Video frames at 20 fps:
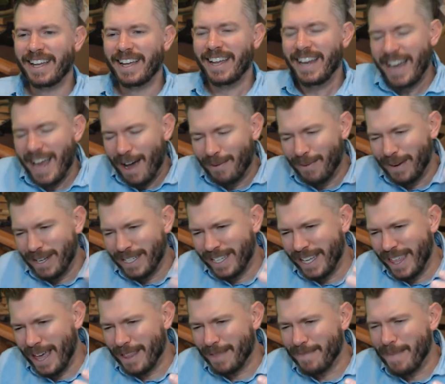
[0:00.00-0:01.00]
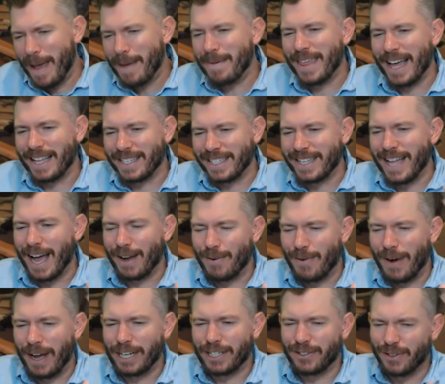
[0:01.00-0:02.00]
Now, we see that maybe that's not
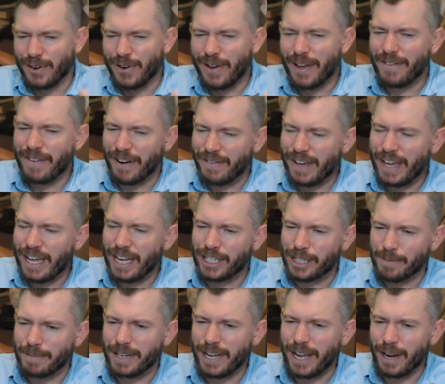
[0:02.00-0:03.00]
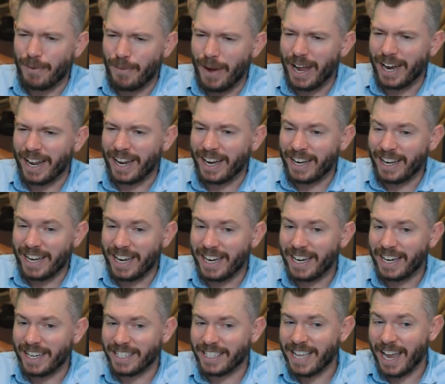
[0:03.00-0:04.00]
quite true, even if Egypt did win, it
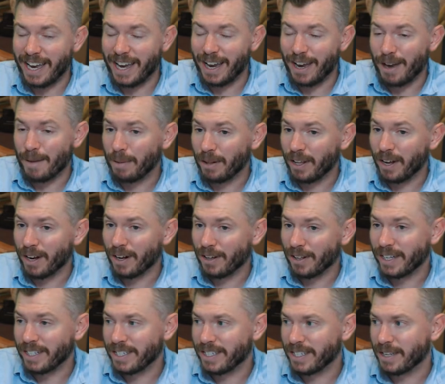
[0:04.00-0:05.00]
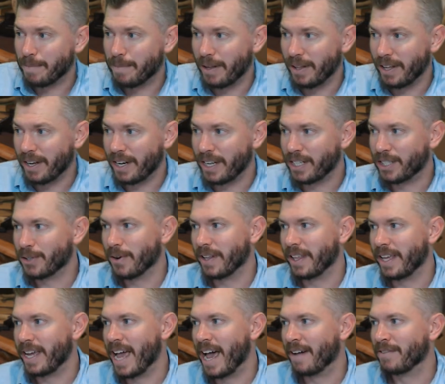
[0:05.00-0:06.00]
did descend into political instability
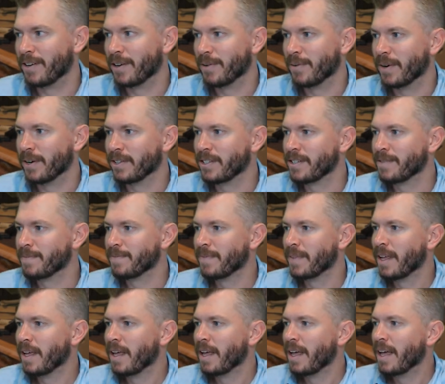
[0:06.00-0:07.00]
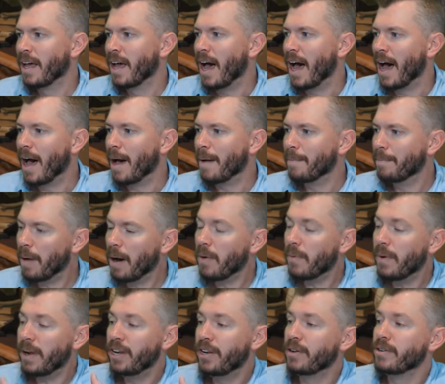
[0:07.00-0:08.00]
shortly afterwards. Um, but
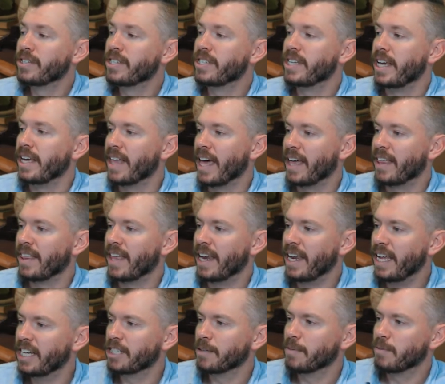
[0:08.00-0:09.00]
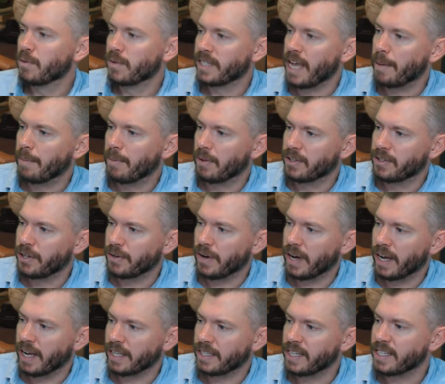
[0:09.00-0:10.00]
we do see that, that Egypt was able to,
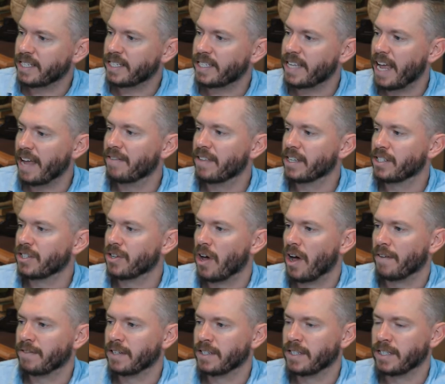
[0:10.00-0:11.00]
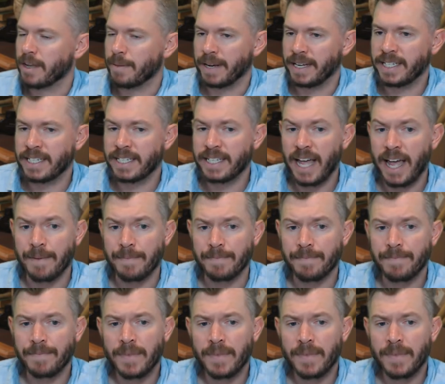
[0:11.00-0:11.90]
uh, to stave this off to some extent.